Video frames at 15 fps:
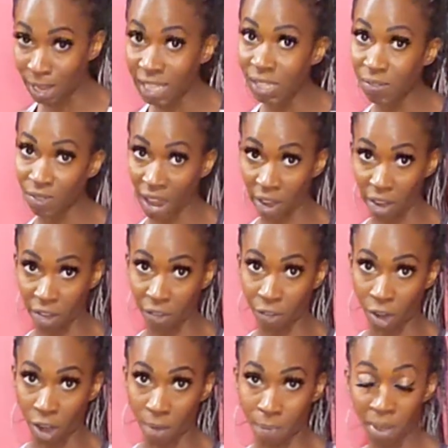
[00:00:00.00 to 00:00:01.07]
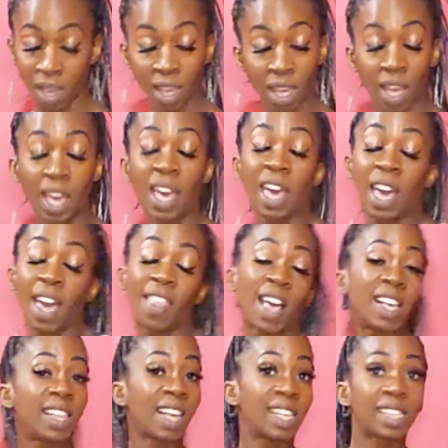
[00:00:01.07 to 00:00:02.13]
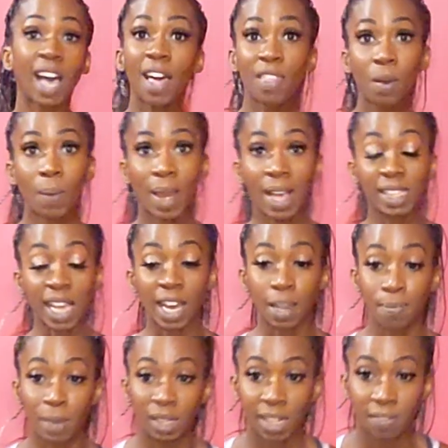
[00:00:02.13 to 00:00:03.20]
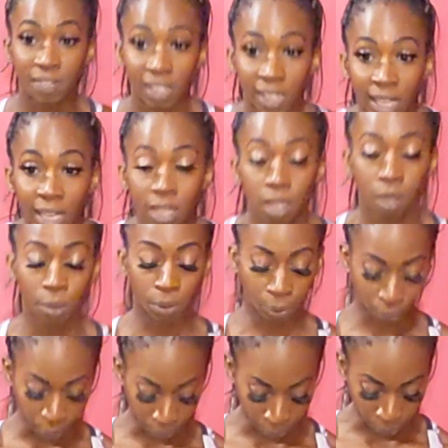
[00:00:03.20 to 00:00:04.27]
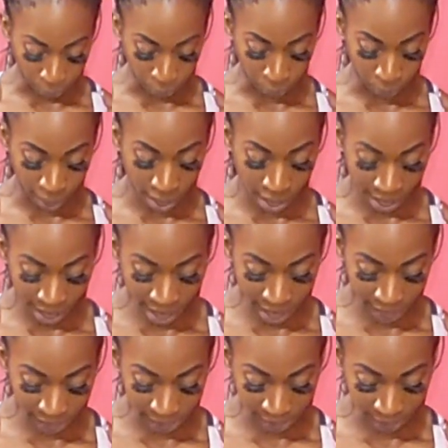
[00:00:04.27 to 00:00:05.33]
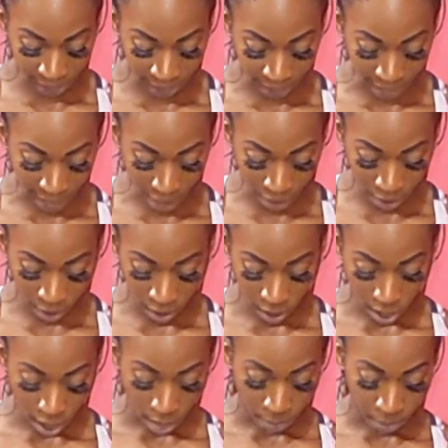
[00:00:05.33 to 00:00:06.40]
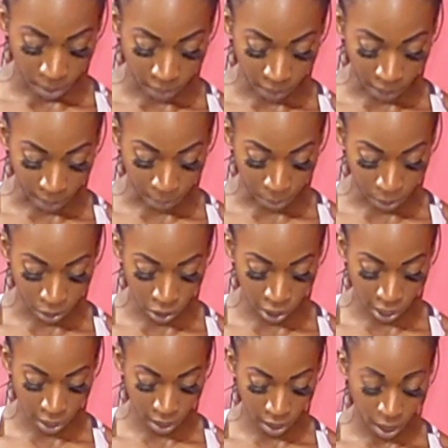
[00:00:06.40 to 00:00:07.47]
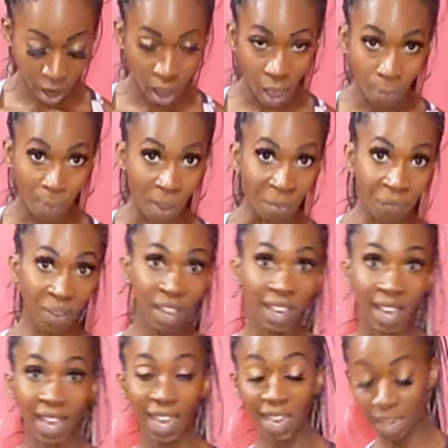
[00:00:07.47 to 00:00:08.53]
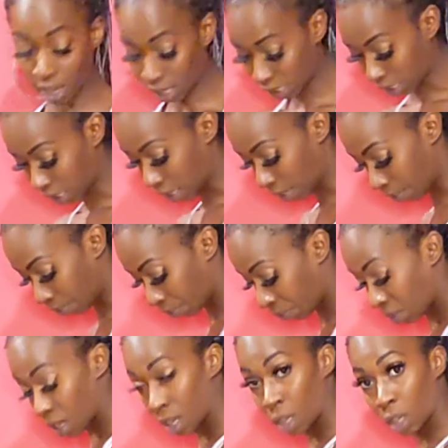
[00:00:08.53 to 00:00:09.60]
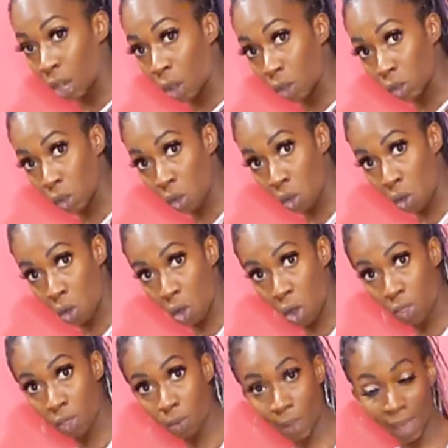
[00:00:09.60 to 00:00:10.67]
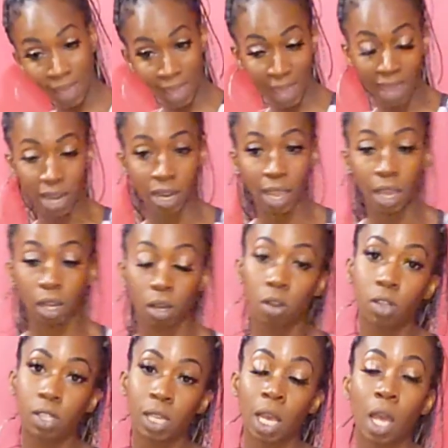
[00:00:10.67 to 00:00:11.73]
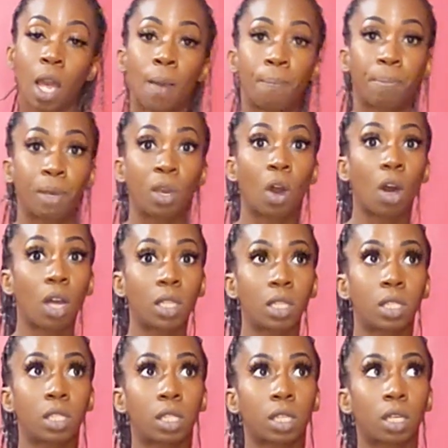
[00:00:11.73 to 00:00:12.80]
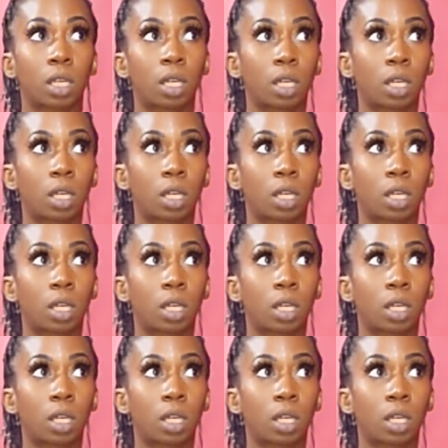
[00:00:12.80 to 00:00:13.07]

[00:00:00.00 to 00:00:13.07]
but it's very firm. And then there's other ways I could be lifting it, and again, it's sticking out, but if I push it, my finger easily goes all the way in. It goes beyond